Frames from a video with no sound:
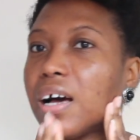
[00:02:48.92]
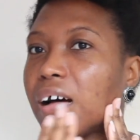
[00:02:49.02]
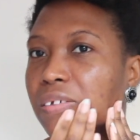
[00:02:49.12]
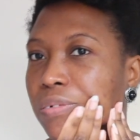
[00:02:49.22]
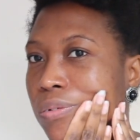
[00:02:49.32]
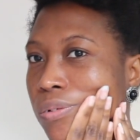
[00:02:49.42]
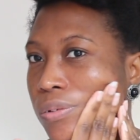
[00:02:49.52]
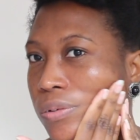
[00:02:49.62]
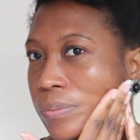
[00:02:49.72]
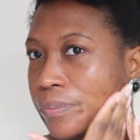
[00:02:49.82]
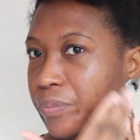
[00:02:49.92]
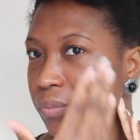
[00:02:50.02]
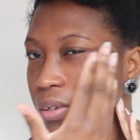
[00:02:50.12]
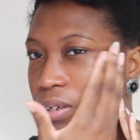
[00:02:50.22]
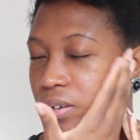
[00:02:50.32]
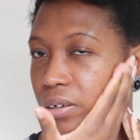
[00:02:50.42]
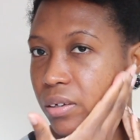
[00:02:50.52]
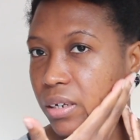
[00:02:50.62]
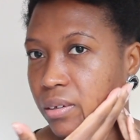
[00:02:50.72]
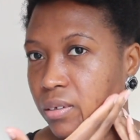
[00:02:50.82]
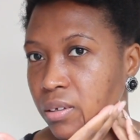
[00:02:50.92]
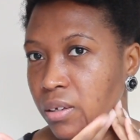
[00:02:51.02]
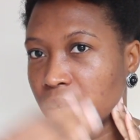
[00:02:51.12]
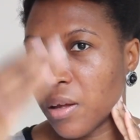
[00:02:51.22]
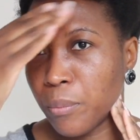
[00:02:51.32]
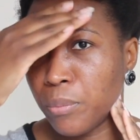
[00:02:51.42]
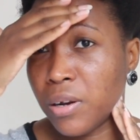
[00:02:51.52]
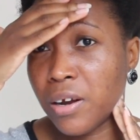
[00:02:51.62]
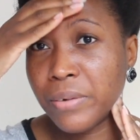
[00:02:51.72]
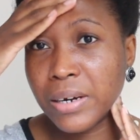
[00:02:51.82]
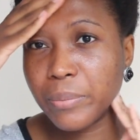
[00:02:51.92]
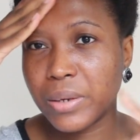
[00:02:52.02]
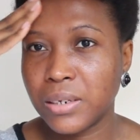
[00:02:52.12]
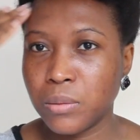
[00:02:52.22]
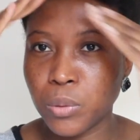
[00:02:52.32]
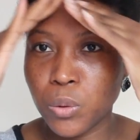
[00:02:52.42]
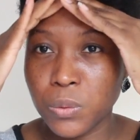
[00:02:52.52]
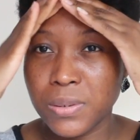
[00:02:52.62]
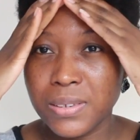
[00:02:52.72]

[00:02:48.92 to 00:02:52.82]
as for, you know, blurring up any pores,